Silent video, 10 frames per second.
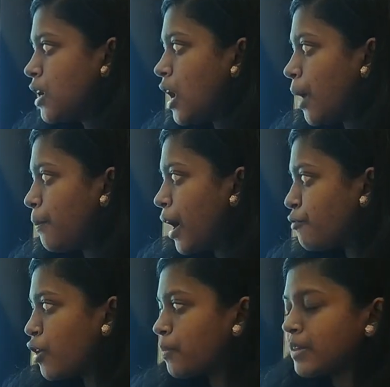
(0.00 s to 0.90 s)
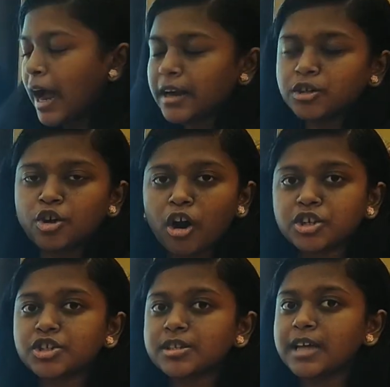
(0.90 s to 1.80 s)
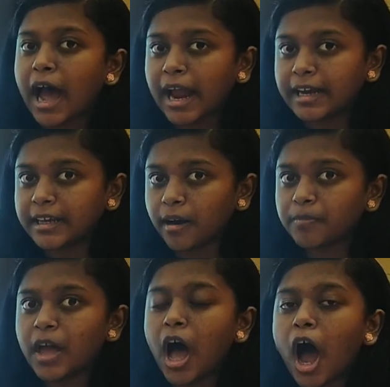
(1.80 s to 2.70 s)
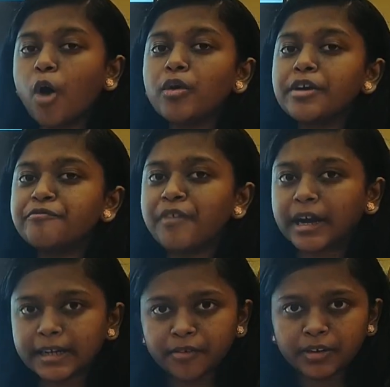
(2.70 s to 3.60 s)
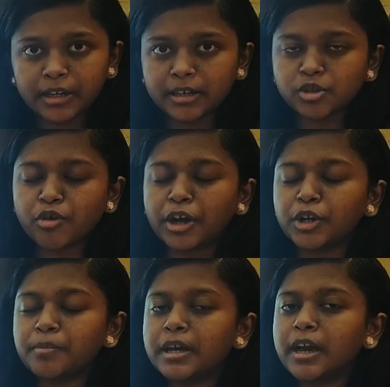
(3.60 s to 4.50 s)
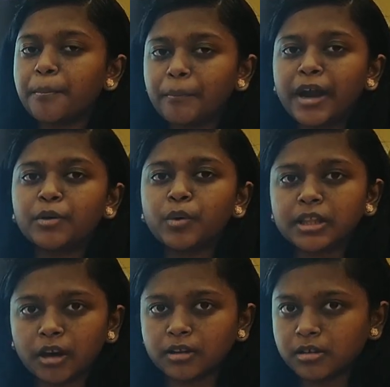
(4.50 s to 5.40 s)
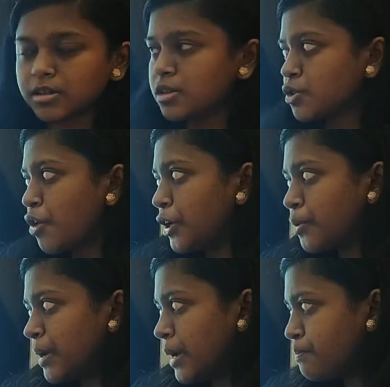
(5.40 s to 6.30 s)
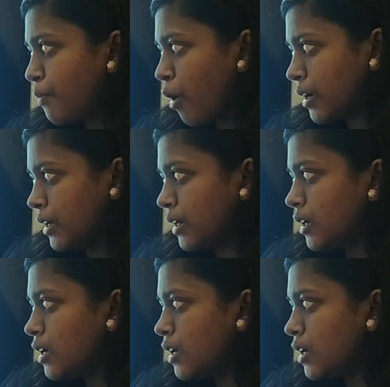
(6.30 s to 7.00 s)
Apart from that, not just the idea, how effective it is going to be compared with others is going to be important.